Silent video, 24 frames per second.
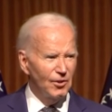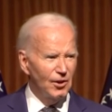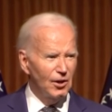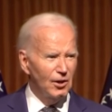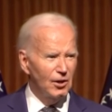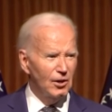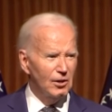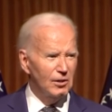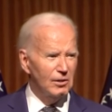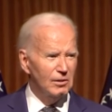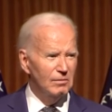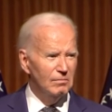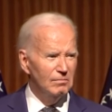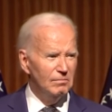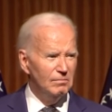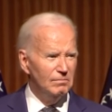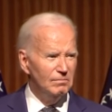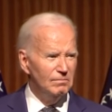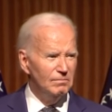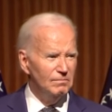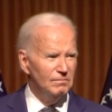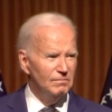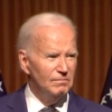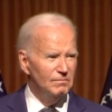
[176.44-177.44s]
Third,
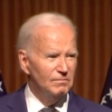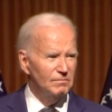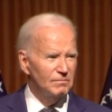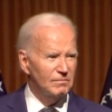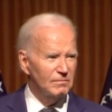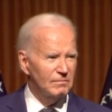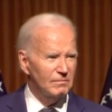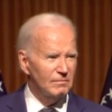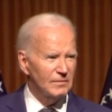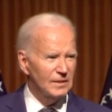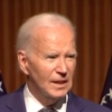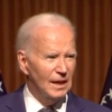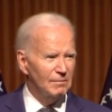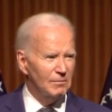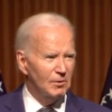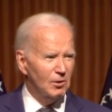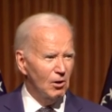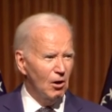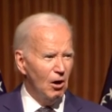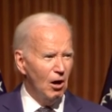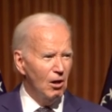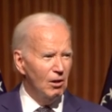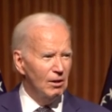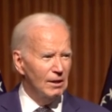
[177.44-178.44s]
I'm
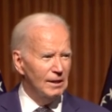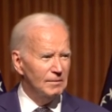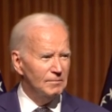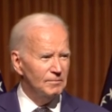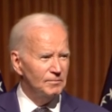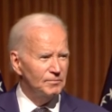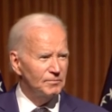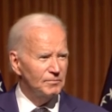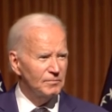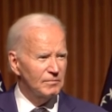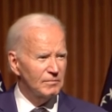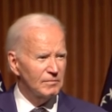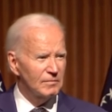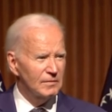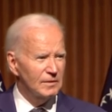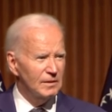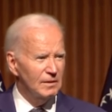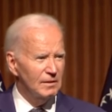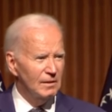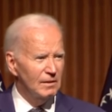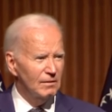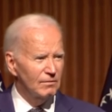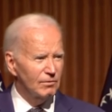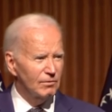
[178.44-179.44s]
calling
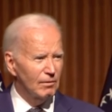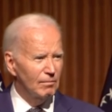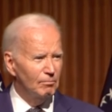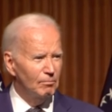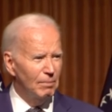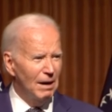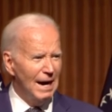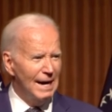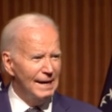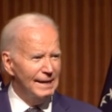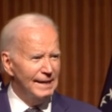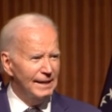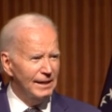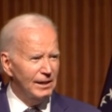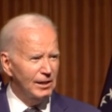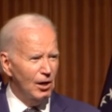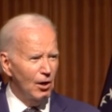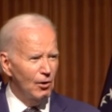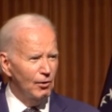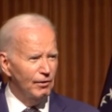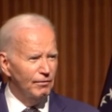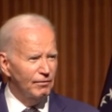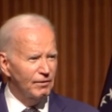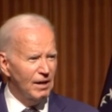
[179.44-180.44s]
for a binding
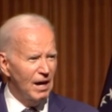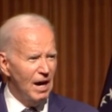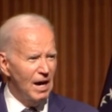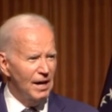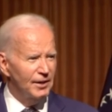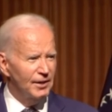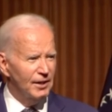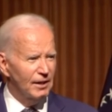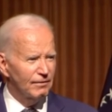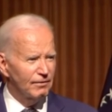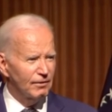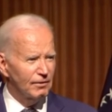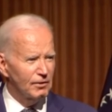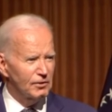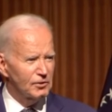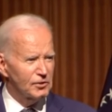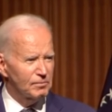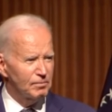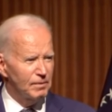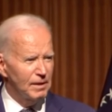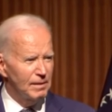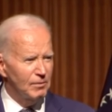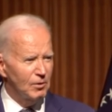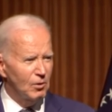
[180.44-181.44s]
code of conduct for the
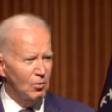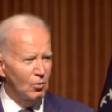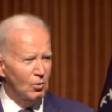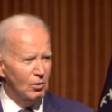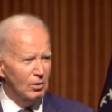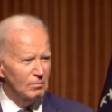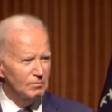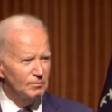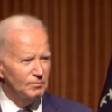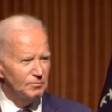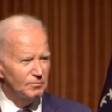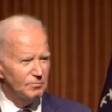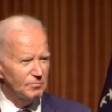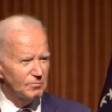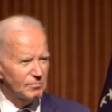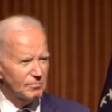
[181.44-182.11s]
Supreme Court.